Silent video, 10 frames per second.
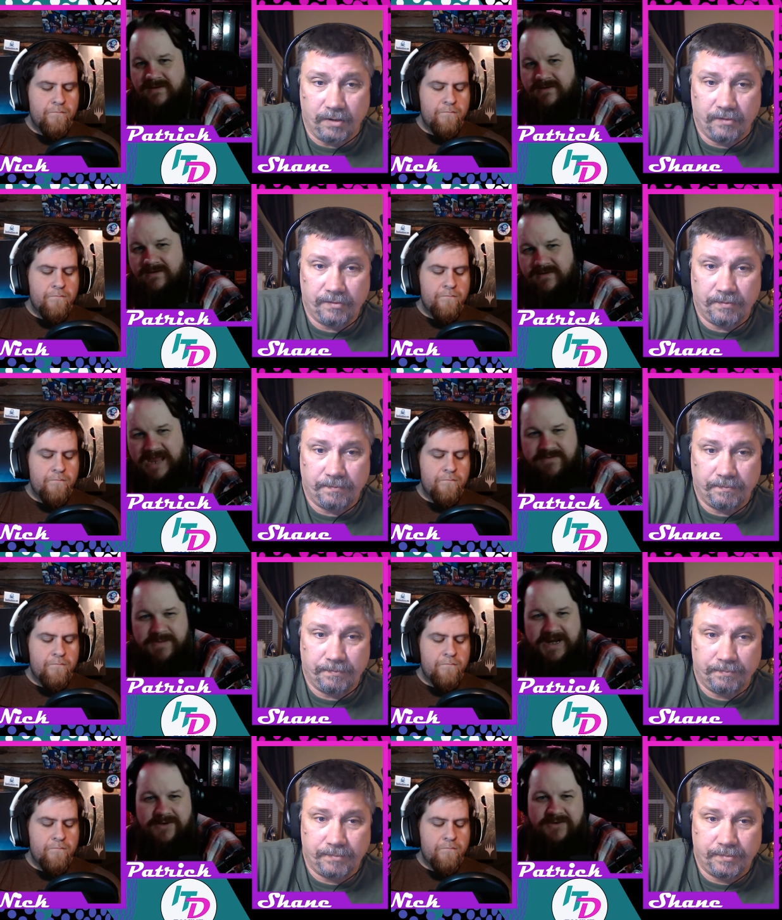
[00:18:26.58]
Speaker 1: is.
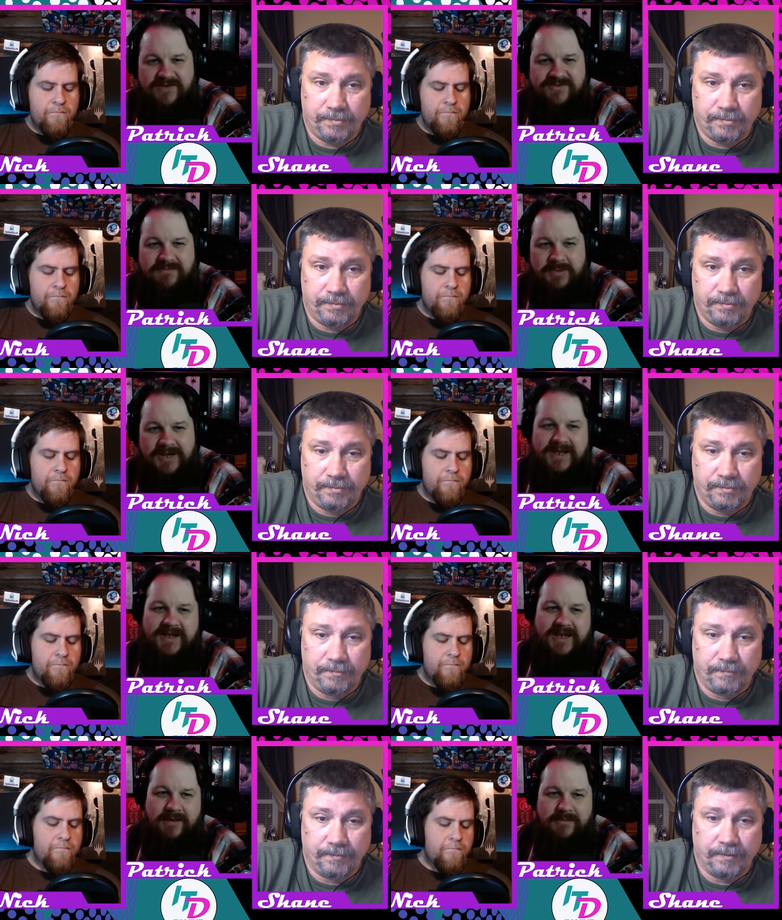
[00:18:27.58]
Everybody who doesn't even play
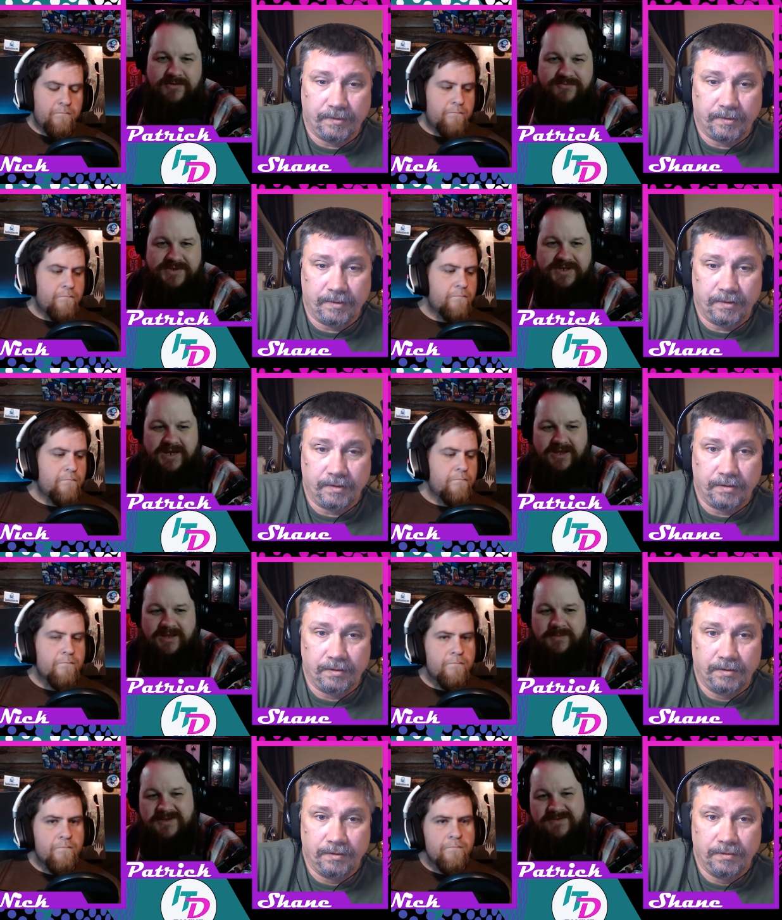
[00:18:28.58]
the game knows what the dang
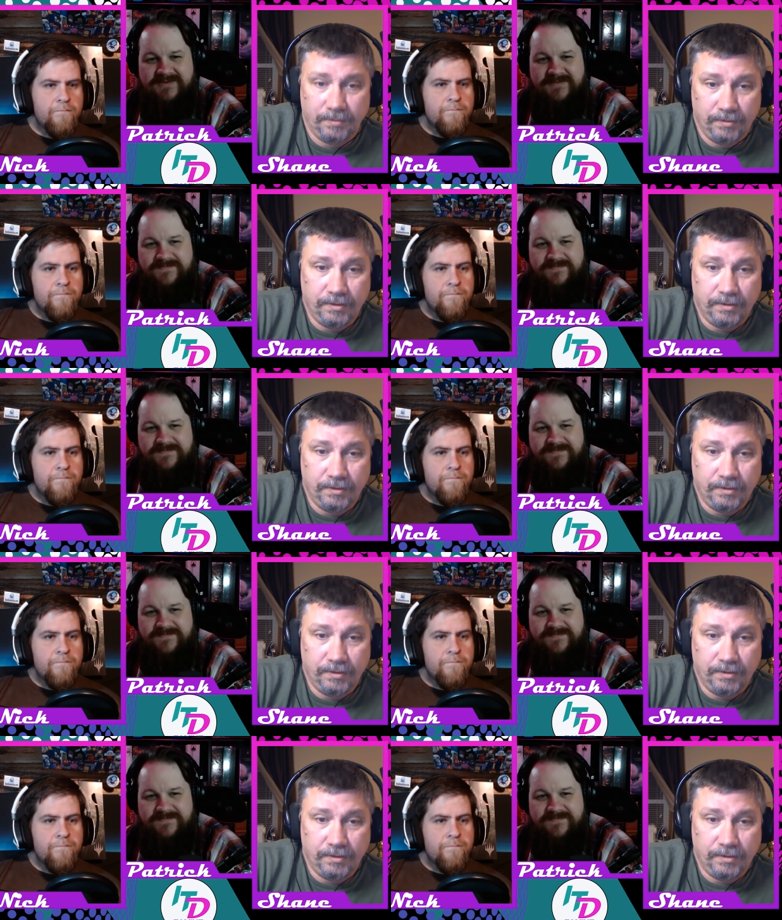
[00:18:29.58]
game is.